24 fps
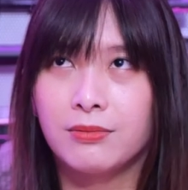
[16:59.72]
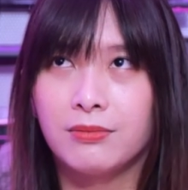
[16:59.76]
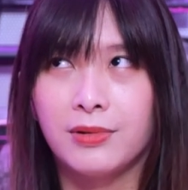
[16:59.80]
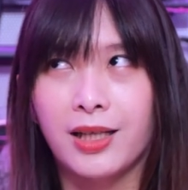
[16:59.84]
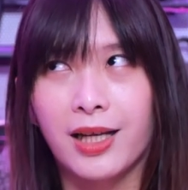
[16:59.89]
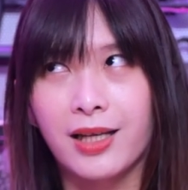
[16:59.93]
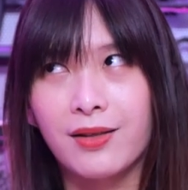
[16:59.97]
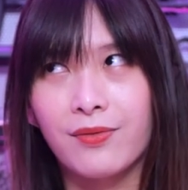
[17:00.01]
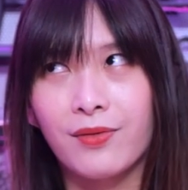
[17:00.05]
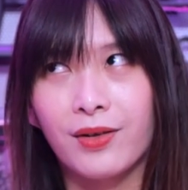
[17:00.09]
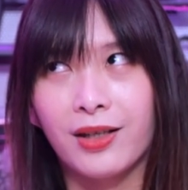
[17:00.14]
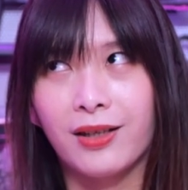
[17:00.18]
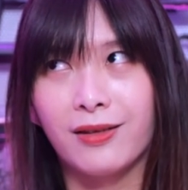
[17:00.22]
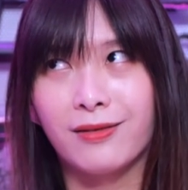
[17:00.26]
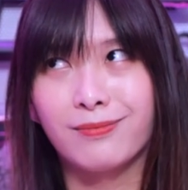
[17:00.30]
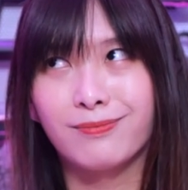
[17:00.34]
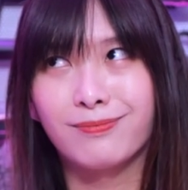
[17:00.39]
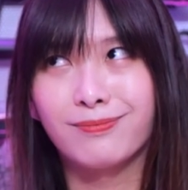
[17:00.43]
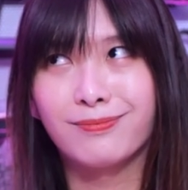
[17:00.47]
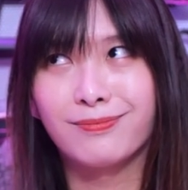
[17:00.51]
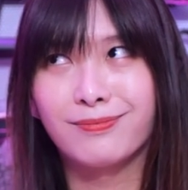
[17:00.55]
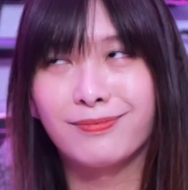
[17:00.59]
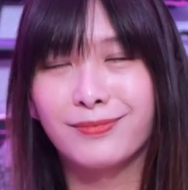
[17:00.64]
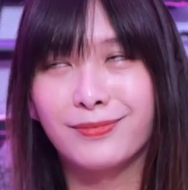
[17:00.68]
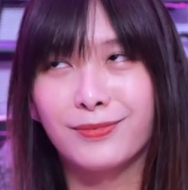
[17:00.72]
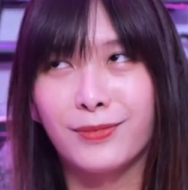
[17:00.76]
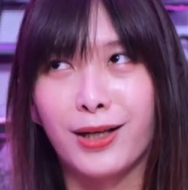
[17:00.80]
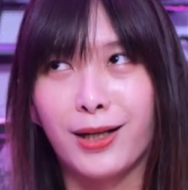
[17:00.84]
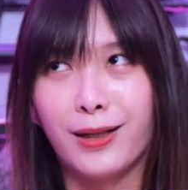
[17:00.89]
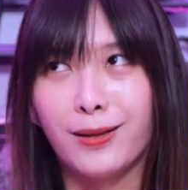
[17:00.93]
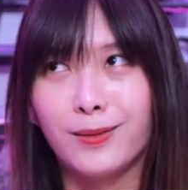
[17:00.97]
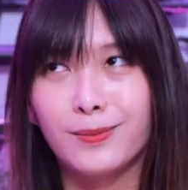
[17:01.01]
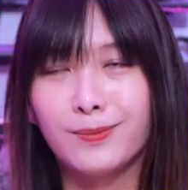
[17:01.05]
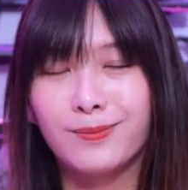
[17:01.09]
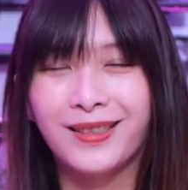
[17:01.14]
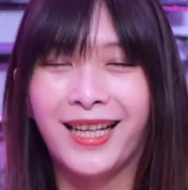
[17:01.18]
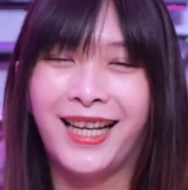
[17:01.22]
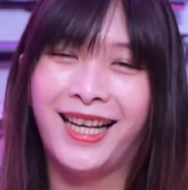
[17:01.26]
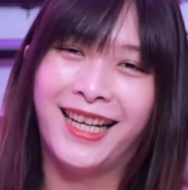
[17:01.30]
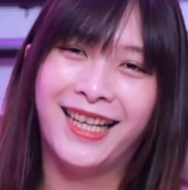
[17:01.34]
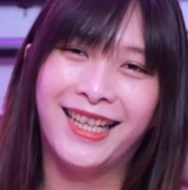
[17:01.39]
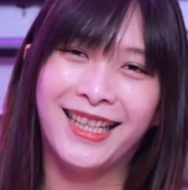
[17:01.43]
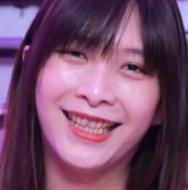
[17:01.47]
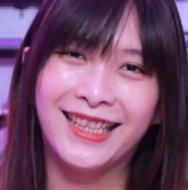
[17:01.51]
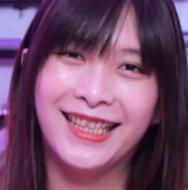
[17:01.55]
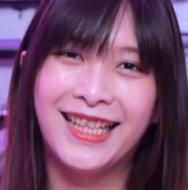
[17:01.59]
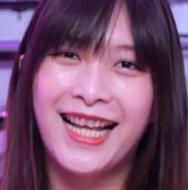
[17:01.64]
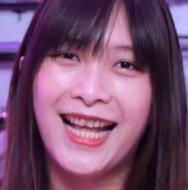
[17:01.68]
next video. Well,
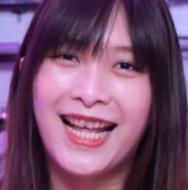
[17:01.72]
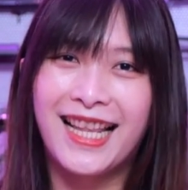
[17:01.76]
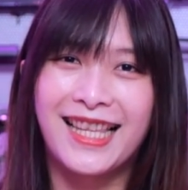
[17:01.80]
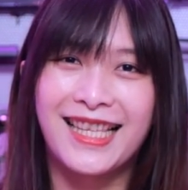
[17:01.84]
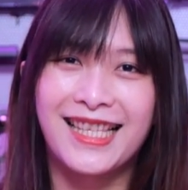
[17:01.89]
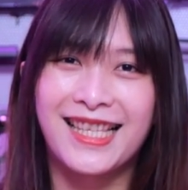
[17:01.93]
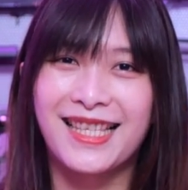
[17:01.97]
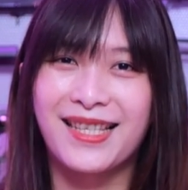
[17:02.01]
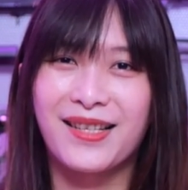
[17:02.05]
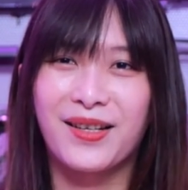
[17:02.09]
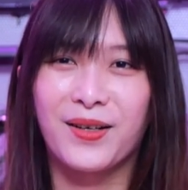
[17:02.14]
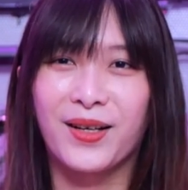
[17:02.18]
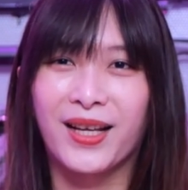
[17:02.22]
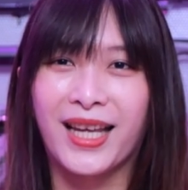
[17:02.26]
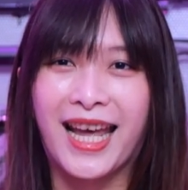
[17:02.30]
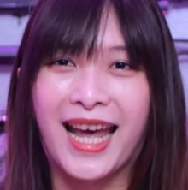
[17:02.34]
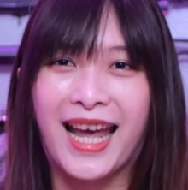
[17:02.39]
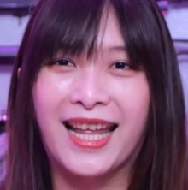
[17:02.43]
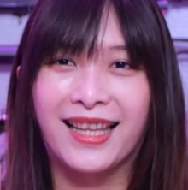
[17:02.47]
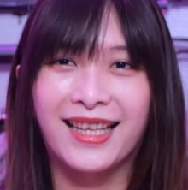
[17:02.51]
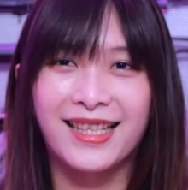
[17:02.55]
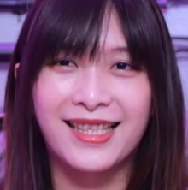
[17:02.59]
this is Nonocat,